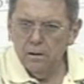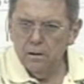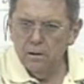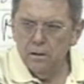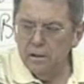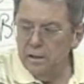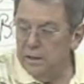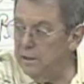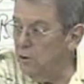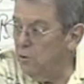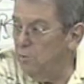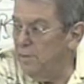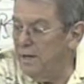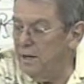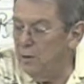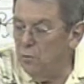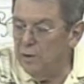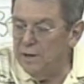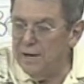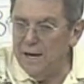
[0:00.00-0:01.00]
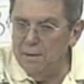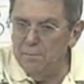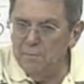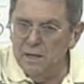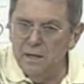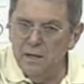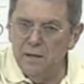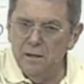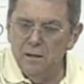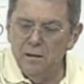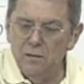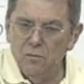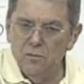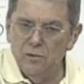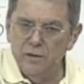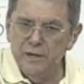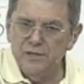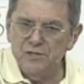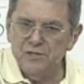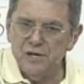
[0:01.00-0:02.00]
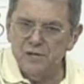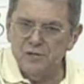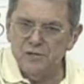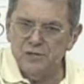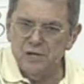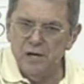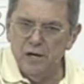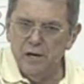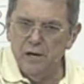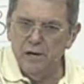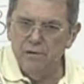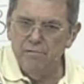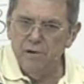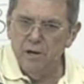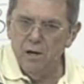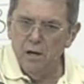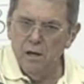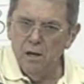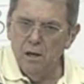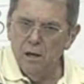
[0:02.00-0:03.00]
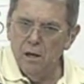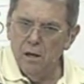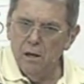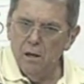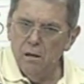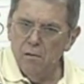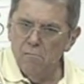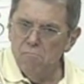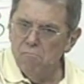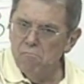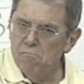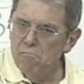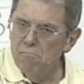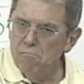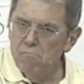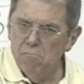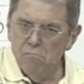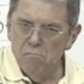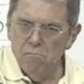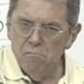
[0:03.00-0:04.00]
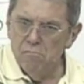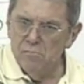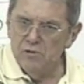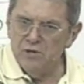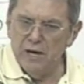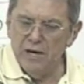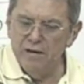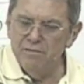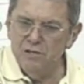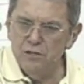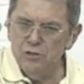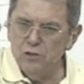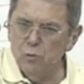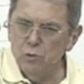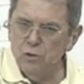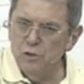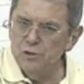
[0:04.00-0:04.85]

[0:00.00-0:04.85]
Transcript: He don't mean what I mean when he says saved. Saved is the word